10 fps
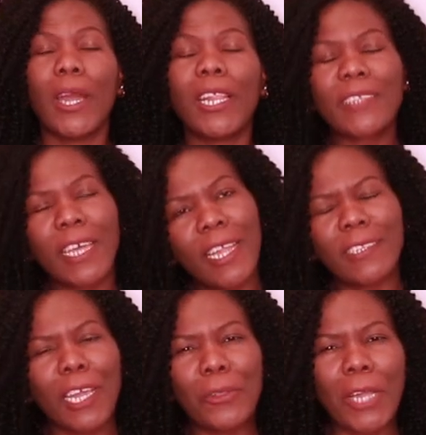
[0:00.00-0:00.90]
what else can I
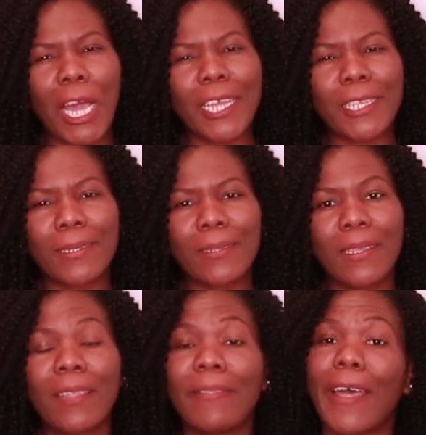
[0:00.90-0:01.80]
tell you
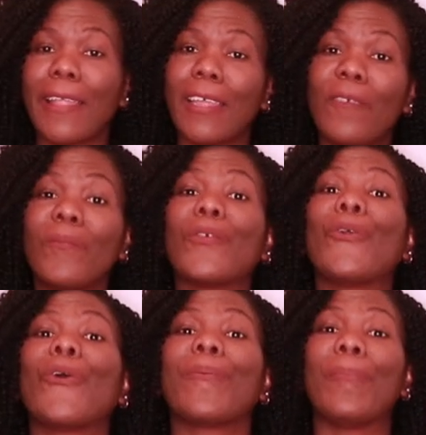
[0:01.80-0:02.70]
guys? That I'm
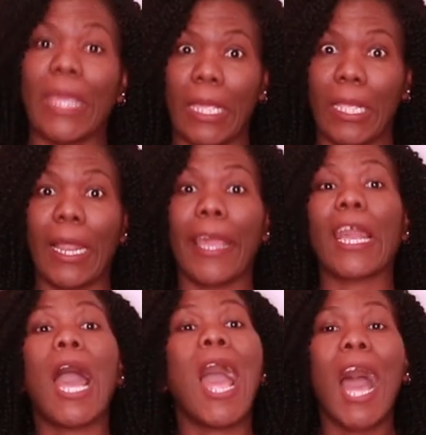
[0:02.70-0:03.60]
growing big.
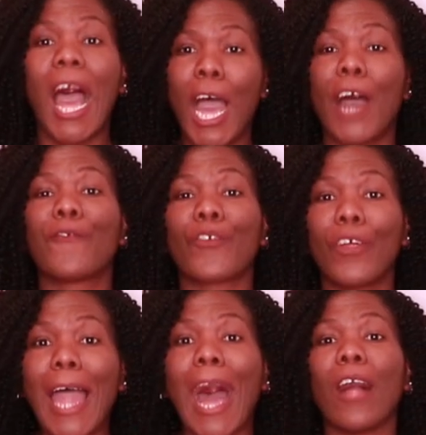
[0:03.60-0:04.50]
Like, I have
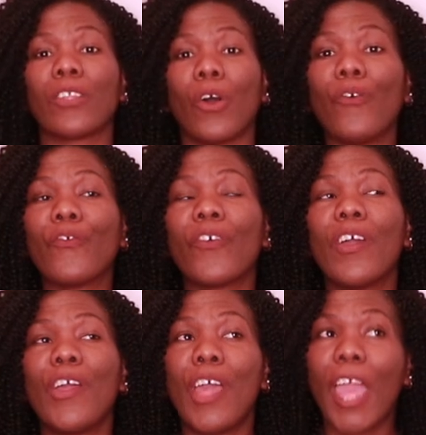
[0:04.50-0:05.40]
run out of
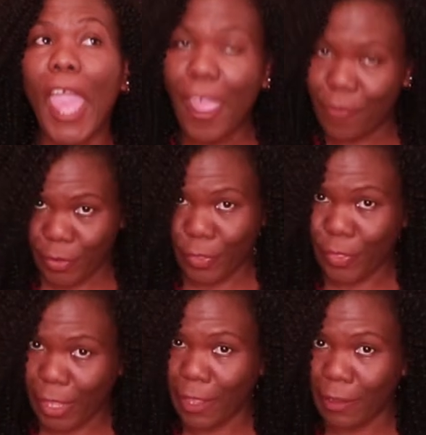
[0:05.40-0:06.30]

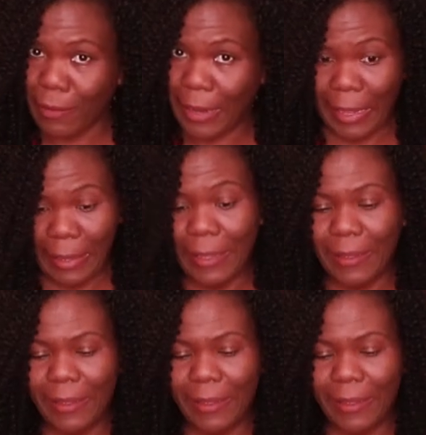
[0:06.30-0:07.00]
everything like